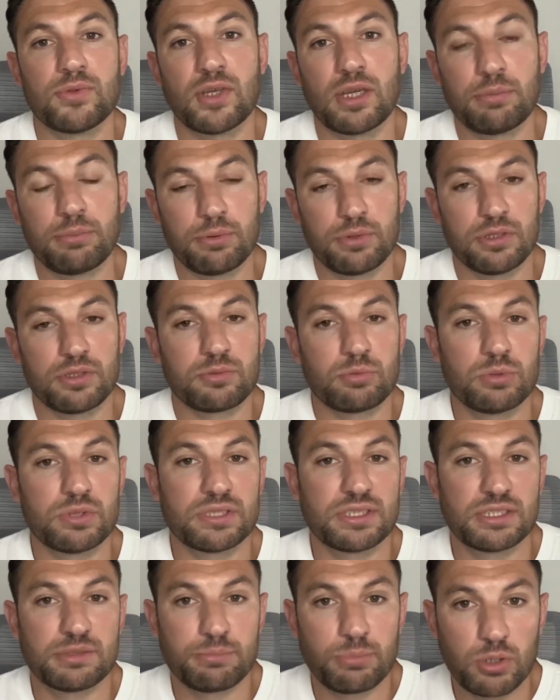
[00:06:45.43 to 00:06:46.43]
up was
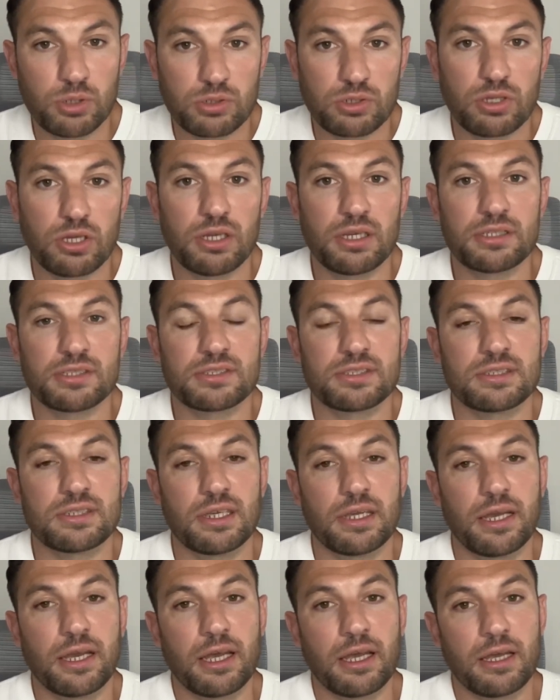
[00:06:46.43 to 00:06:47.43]
this podcast
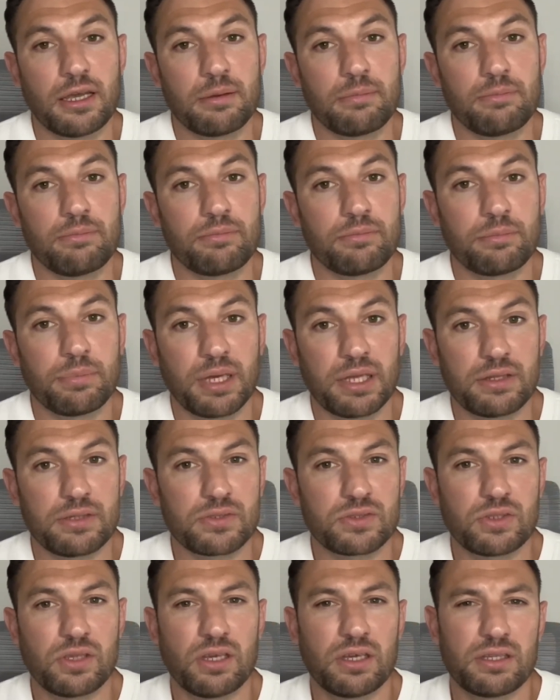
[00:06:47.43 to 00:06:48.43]
about this
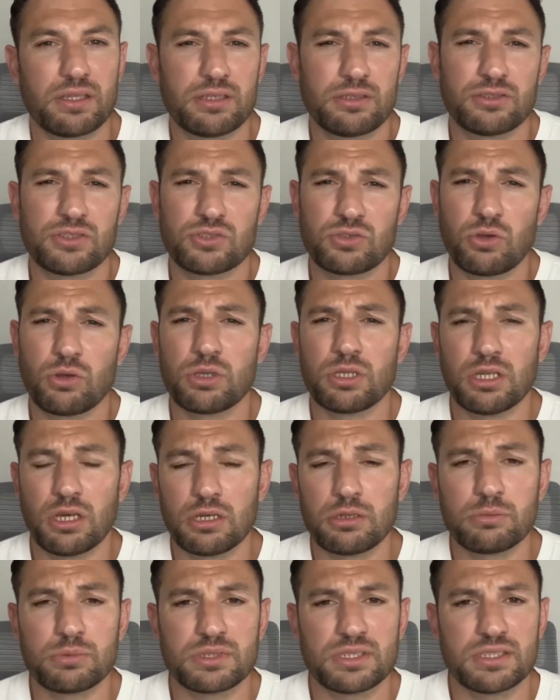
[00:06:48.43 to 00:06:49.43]
guy, I think Scott
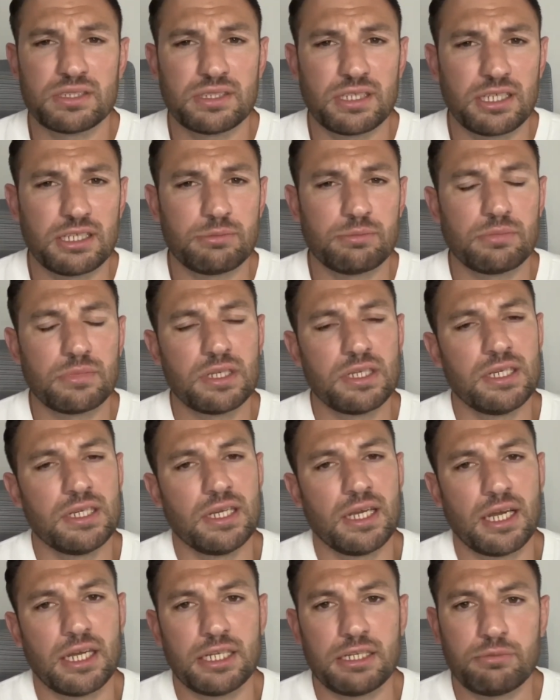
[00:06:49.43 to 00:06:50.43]
Young was his name,
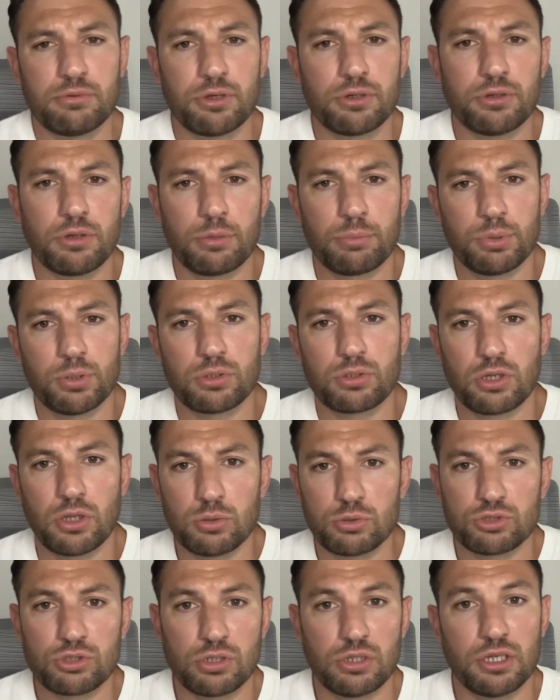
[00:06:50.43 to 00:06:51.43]
and he wrote a book,
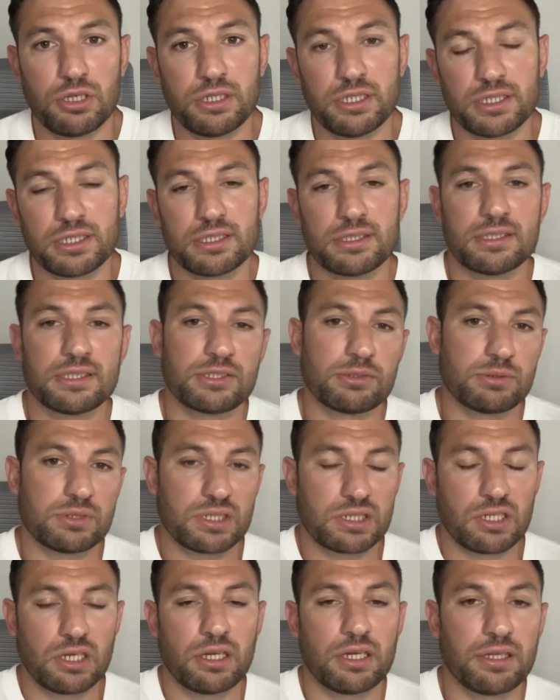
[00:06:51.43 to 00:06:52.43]
Ultra Learning, and this was a
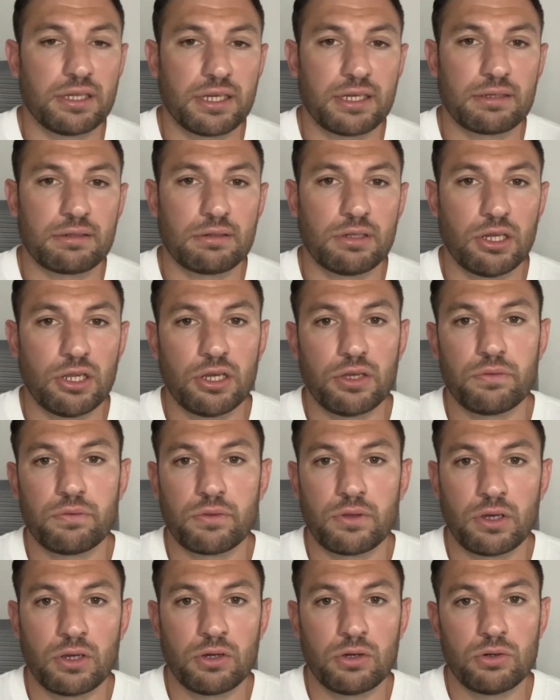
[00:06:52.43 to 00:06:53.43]
guy that learned
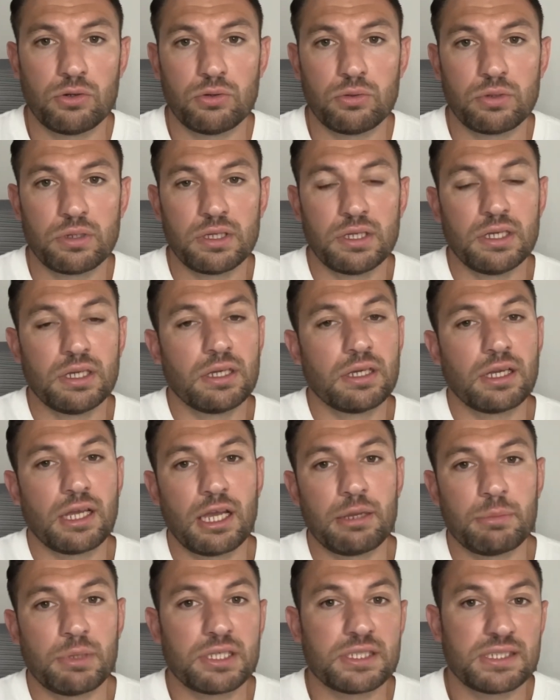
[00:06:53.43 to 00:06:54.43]
the whole
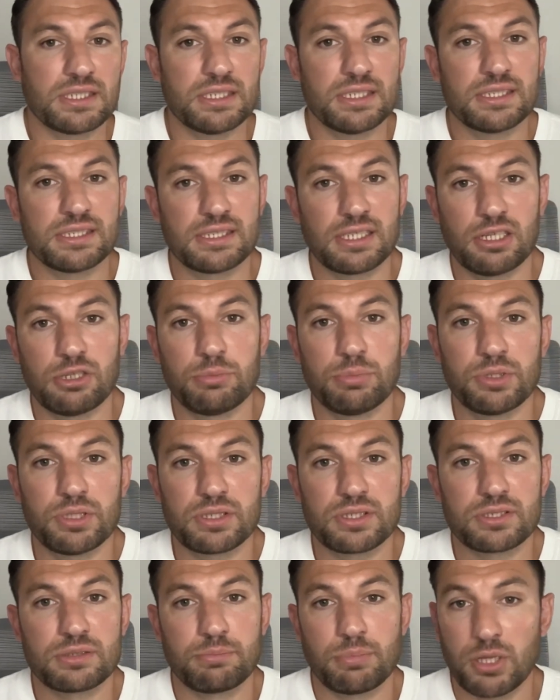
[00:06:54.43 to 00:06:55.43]
MIT
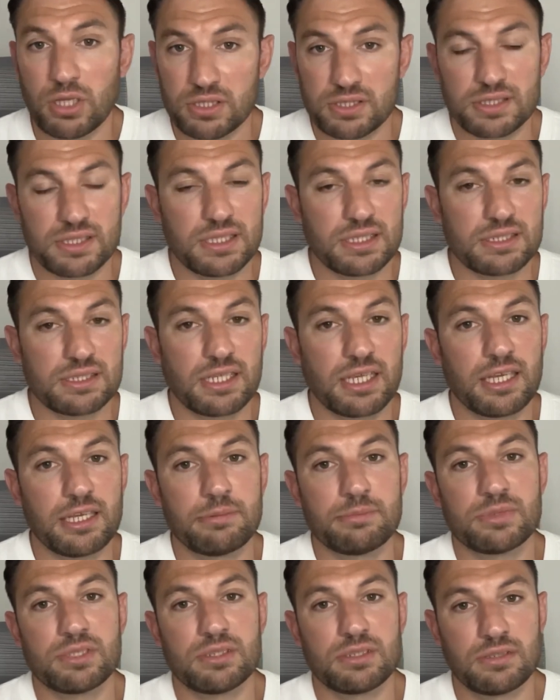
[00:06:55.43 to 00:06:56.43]
syllabus, passed the
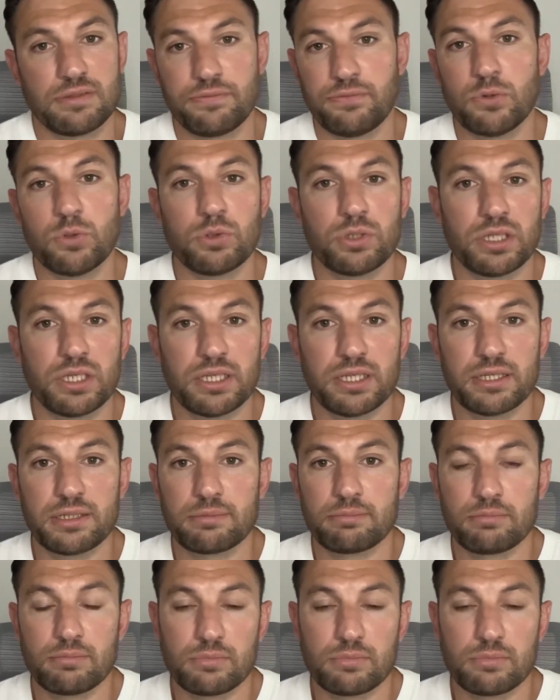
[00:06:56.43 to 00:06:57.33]
exams as a 4-year